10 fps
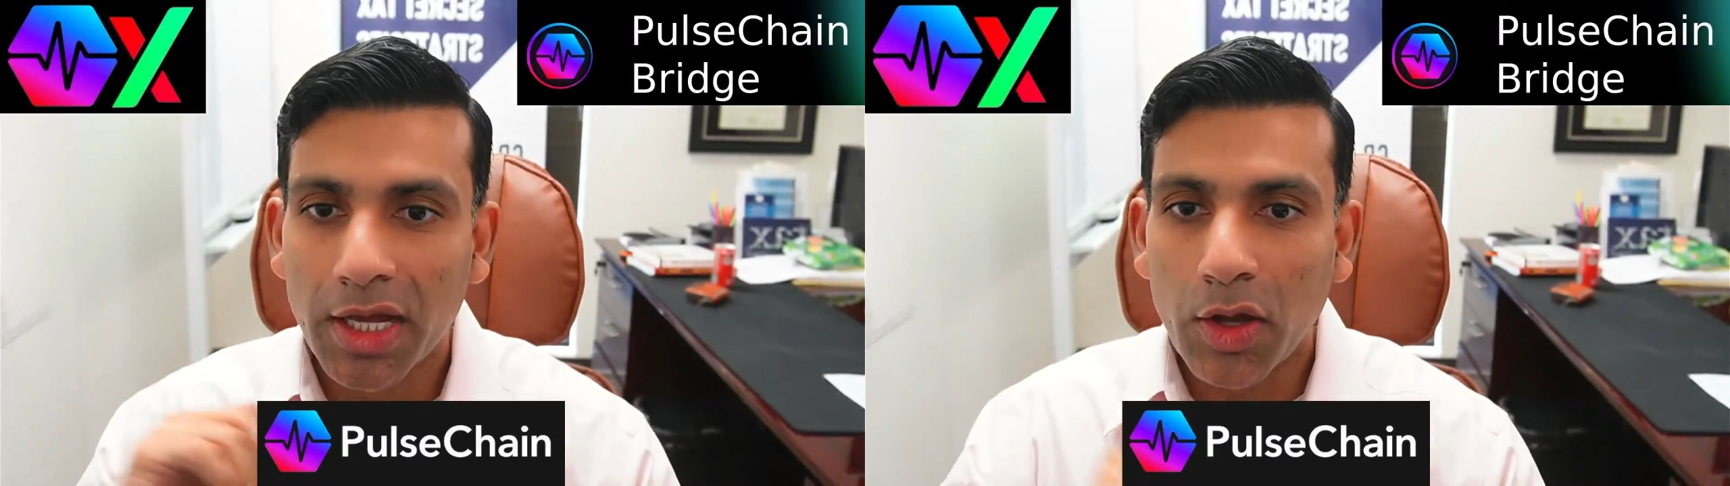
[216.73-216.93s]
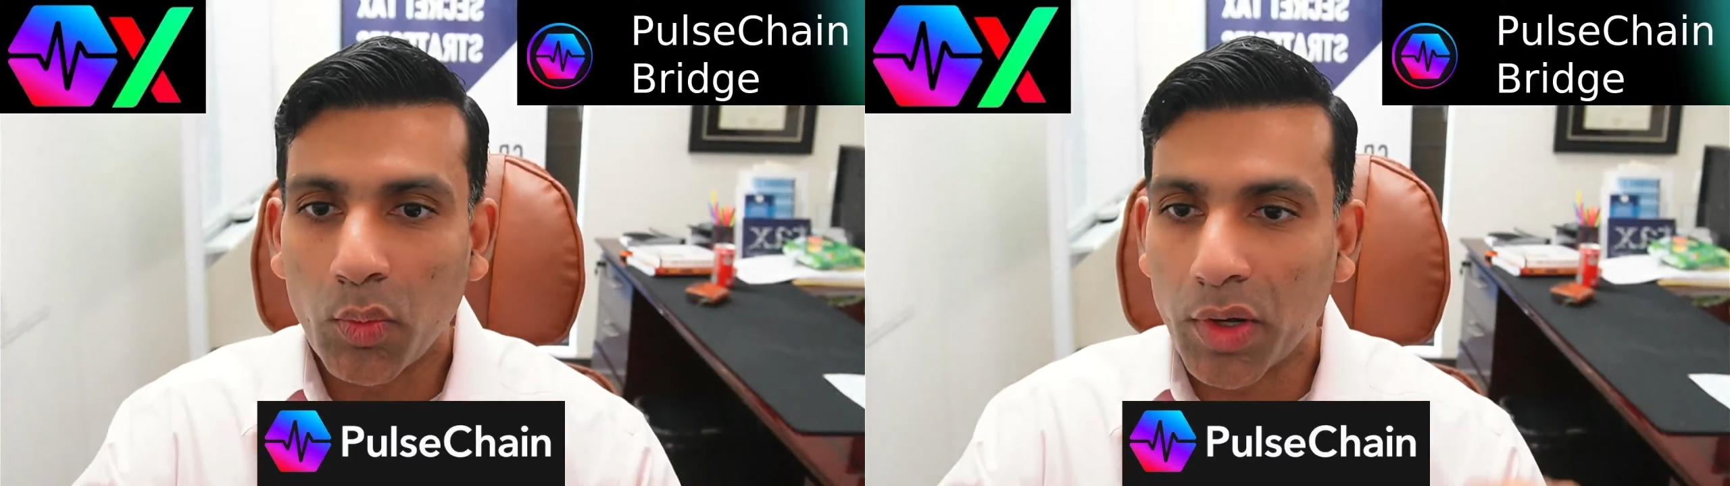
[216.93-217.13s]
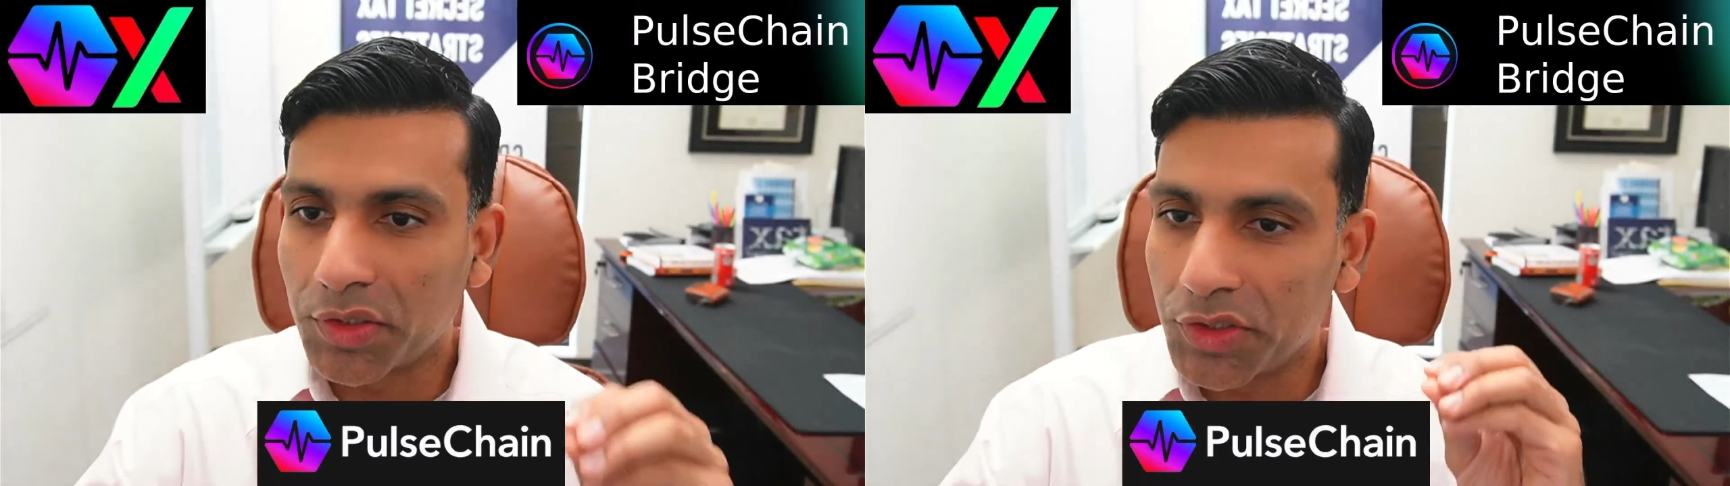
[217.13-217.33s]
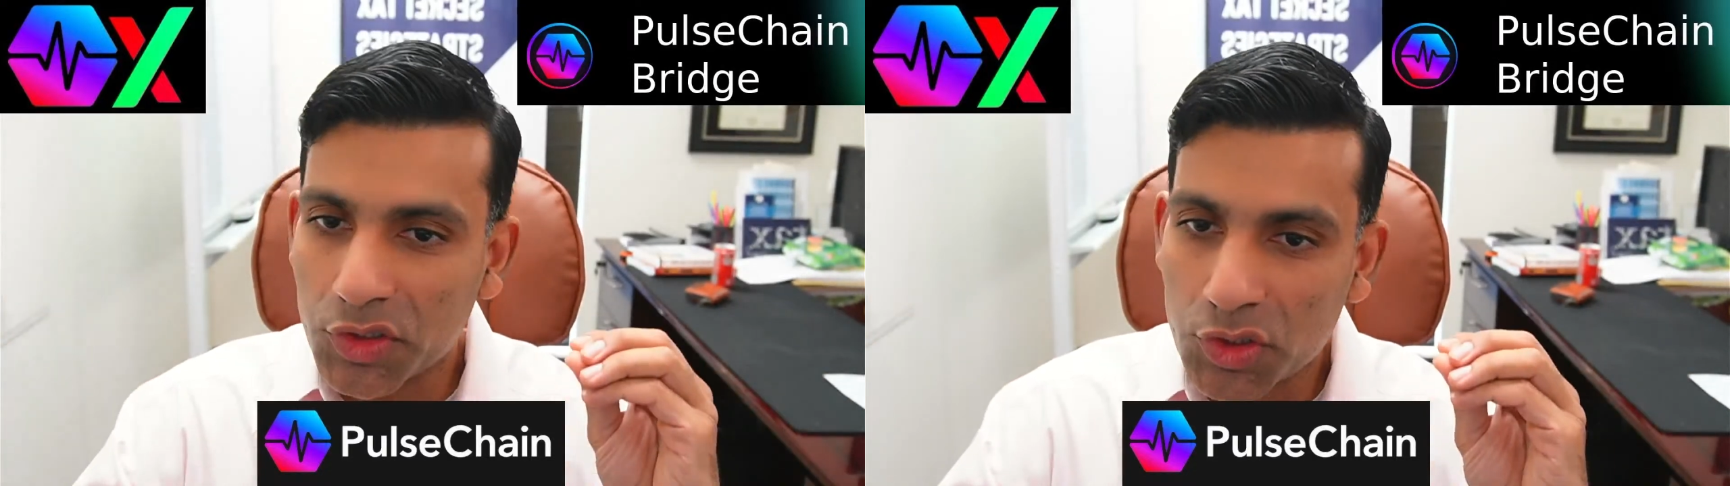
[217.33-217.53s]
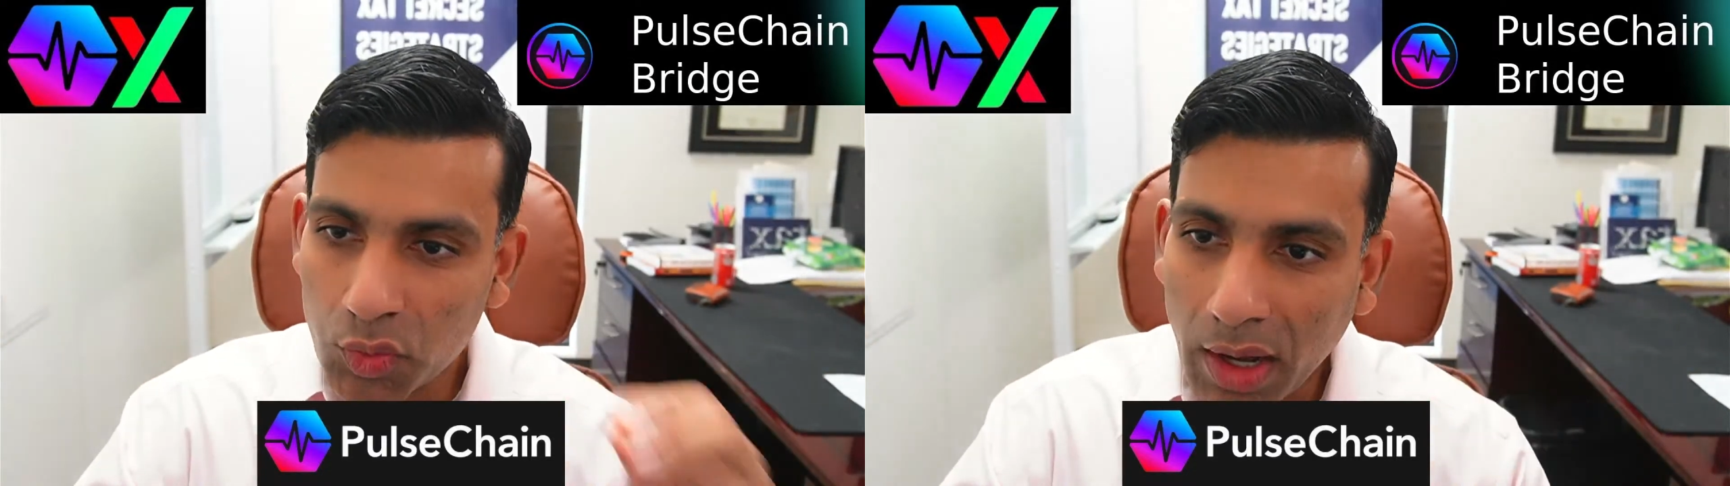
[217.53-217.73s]
whether you're
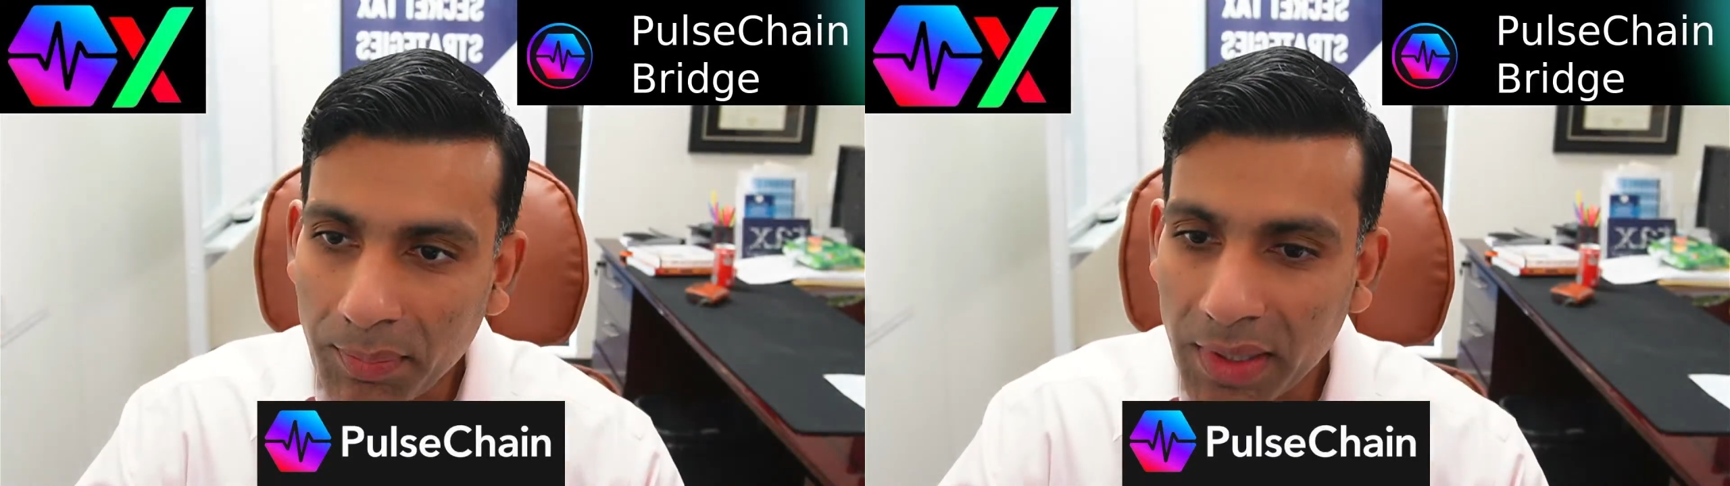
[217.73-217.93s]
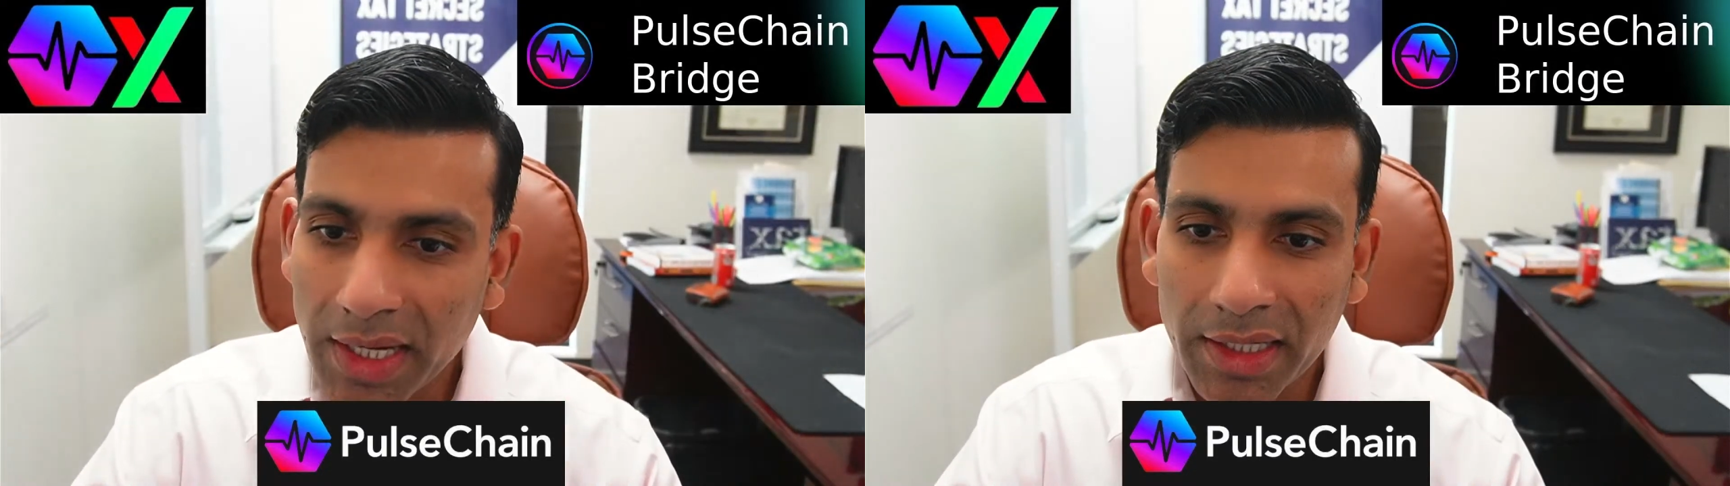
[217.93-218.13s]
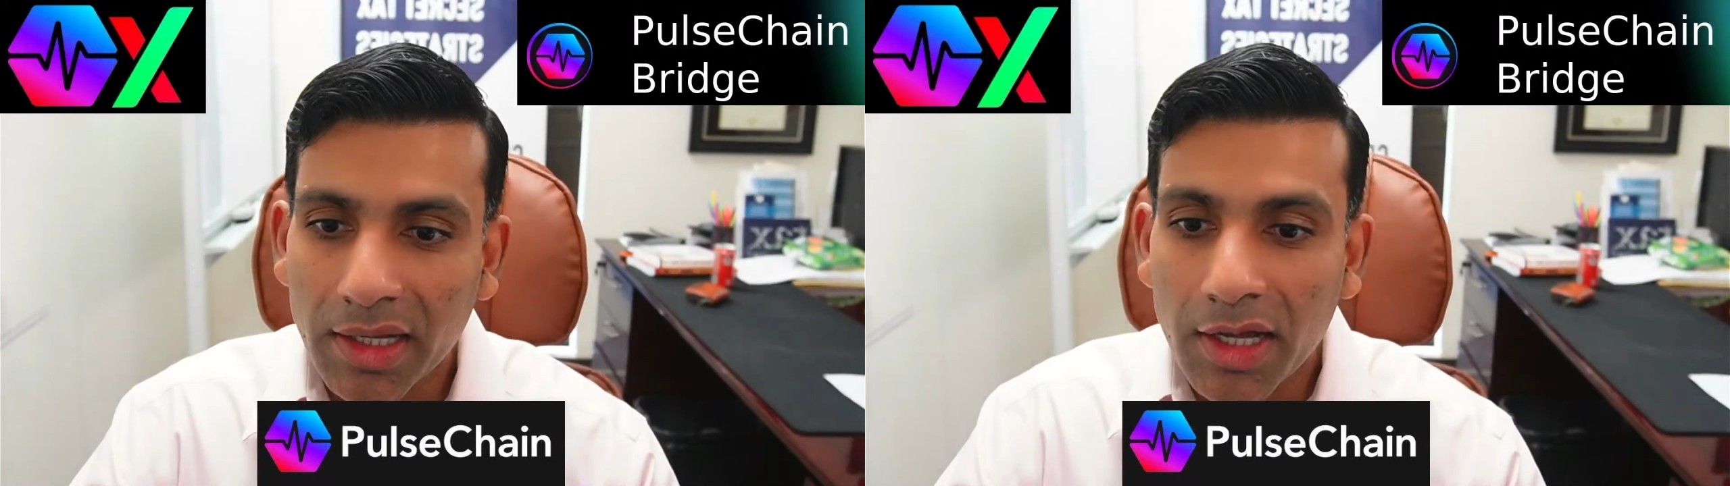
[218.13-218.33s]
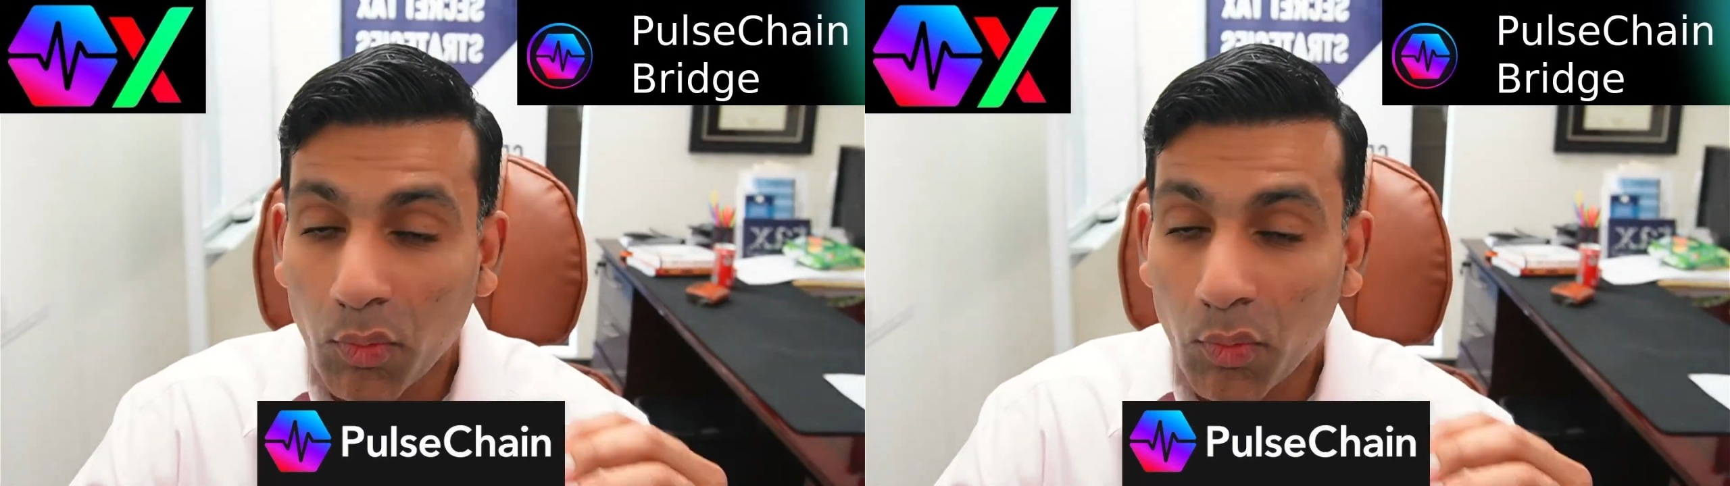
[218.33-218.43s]
swapping,